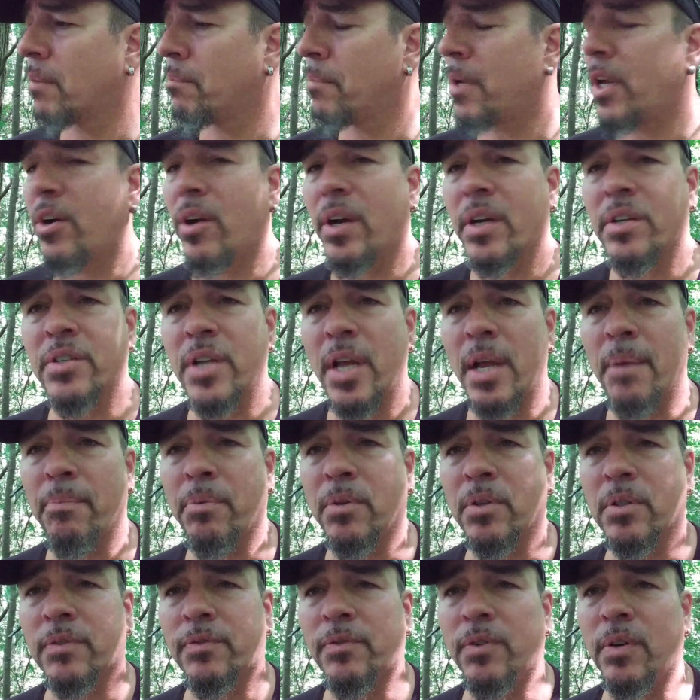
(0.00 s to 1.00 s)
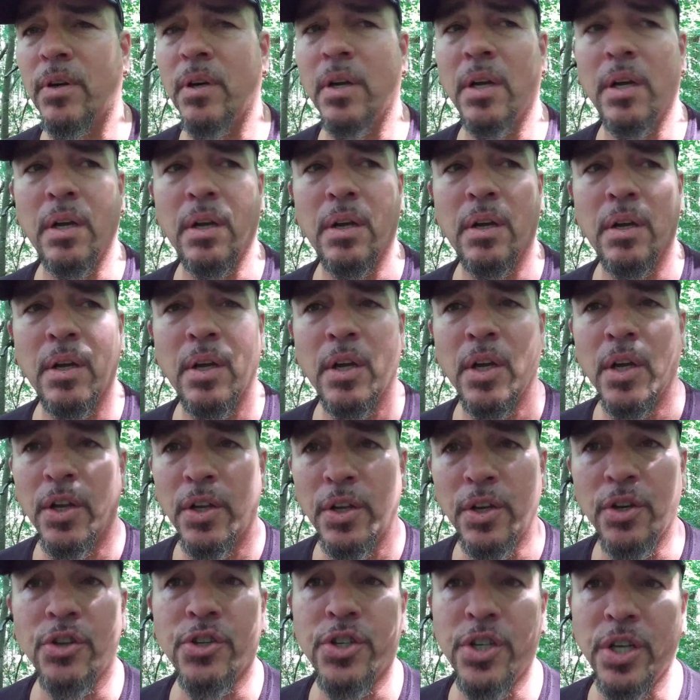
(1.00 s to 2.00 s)
better examples for
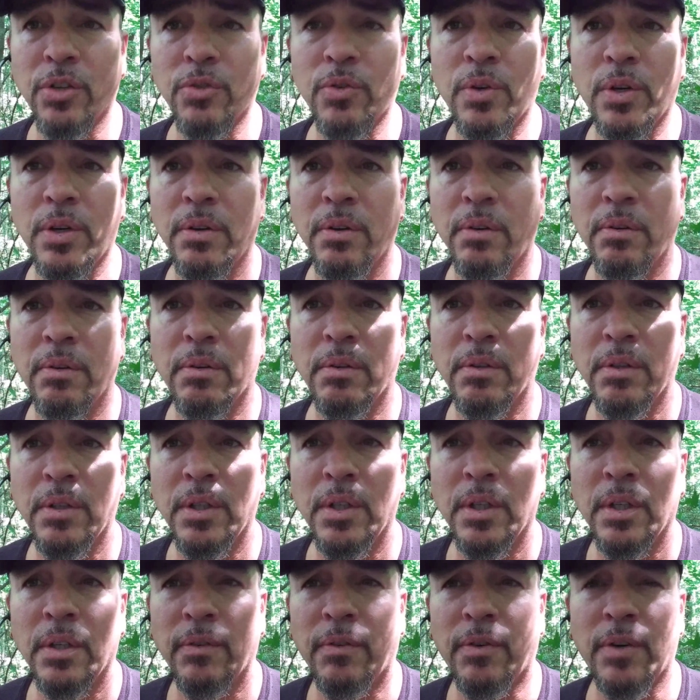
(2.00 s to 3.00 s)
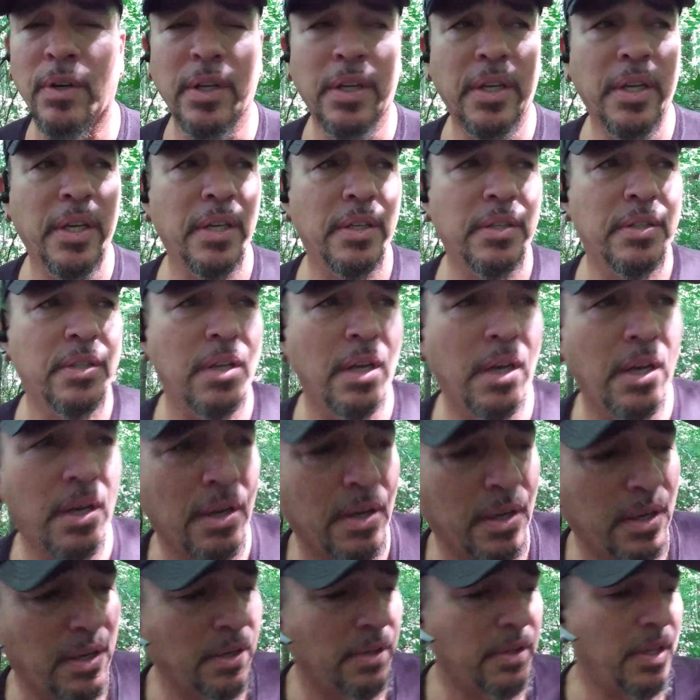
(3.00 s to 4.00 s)
your children, for the kids
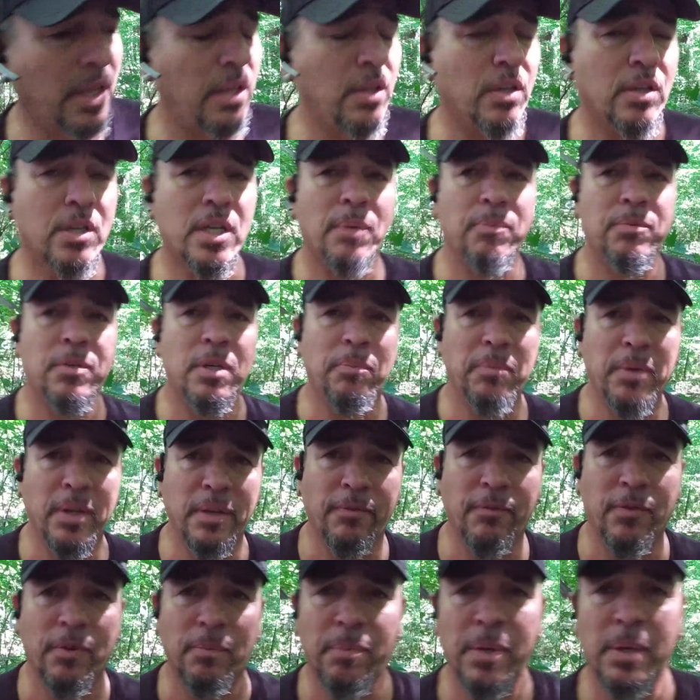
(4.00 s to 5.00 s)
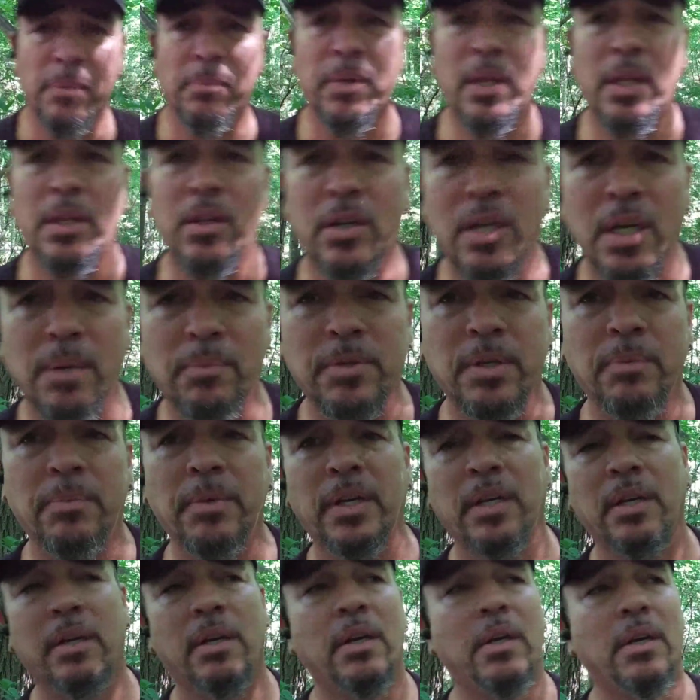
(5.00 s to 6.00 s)
that look up to me, for people that look up to
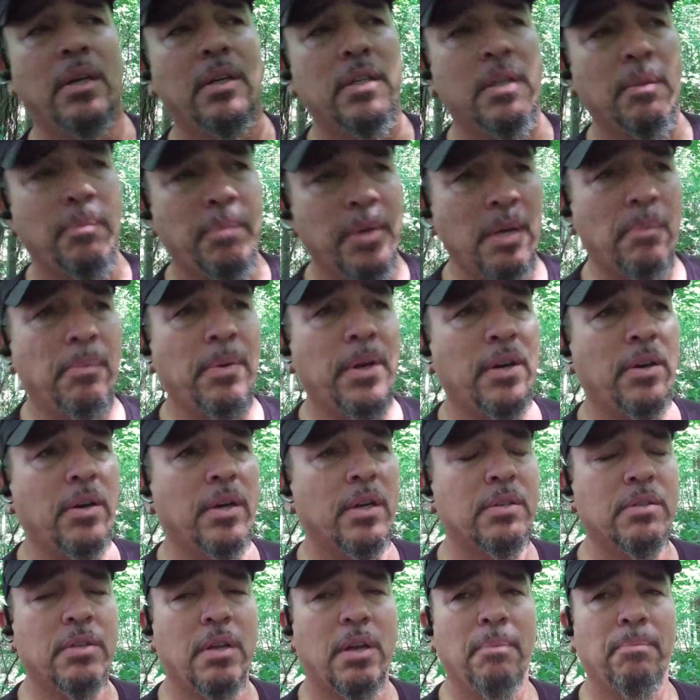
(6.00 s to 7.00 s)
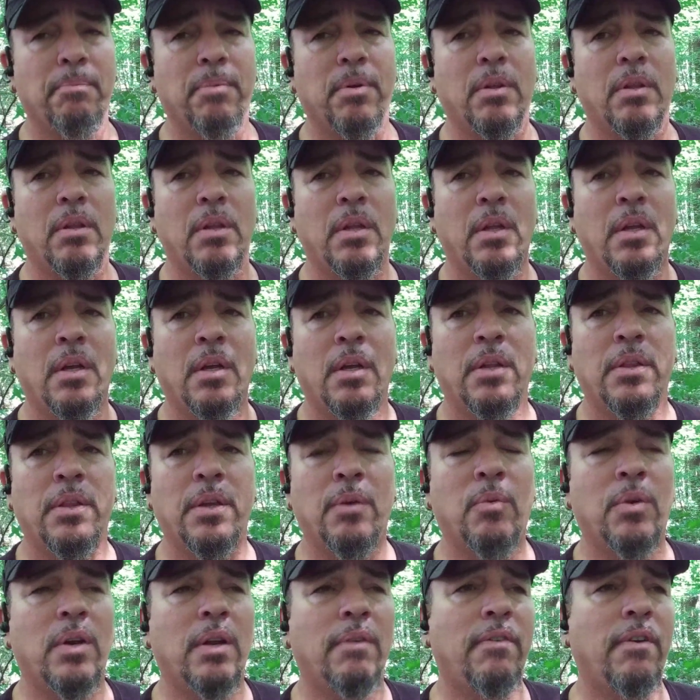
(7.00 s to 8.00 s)
me, to be a better example
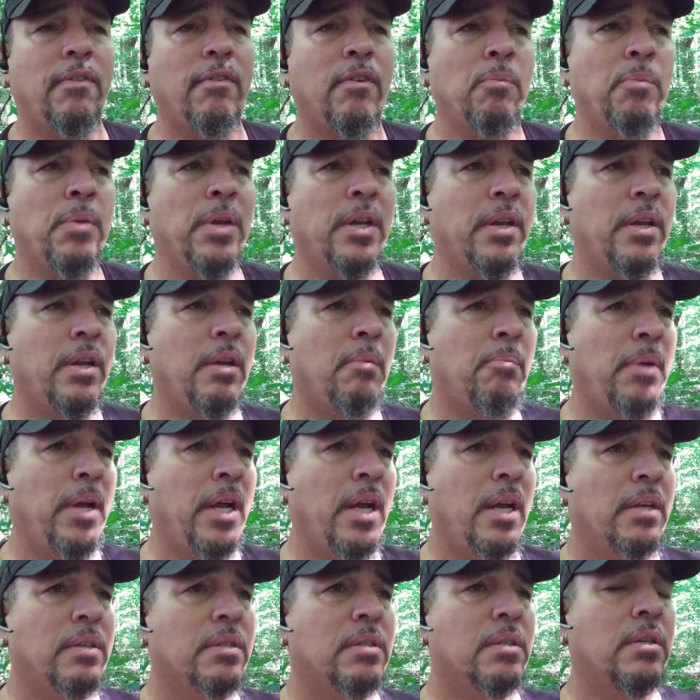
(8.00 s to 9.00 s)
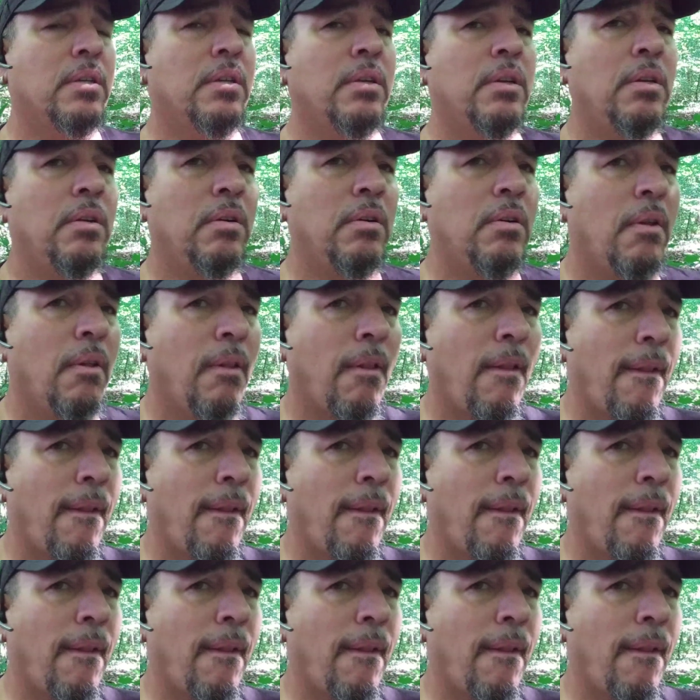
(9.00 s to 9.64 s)
than what I've ever been in the past. You know,